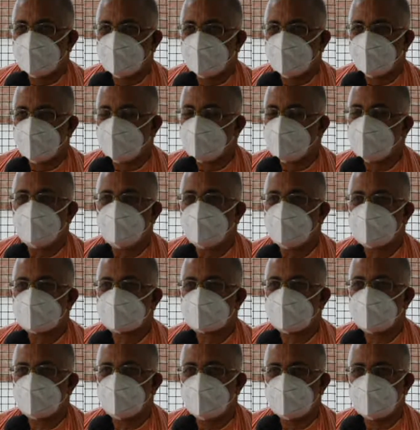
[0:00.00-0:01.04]
Why are you
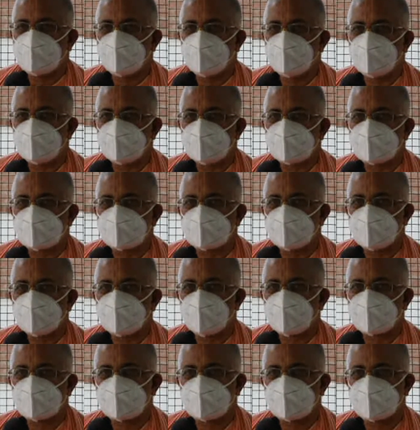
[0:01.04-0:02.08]
asking me to do this?
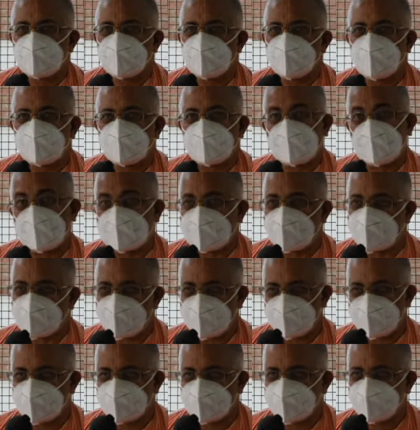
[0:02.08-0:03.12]
Lord Chaitanya got
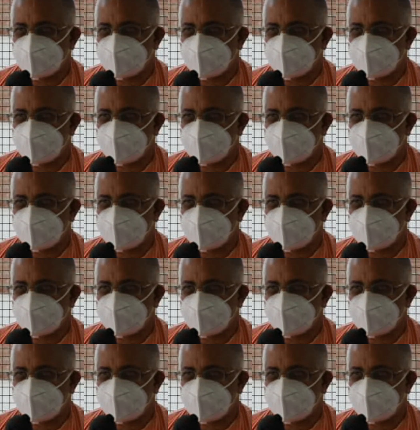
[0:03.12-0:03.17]
angry.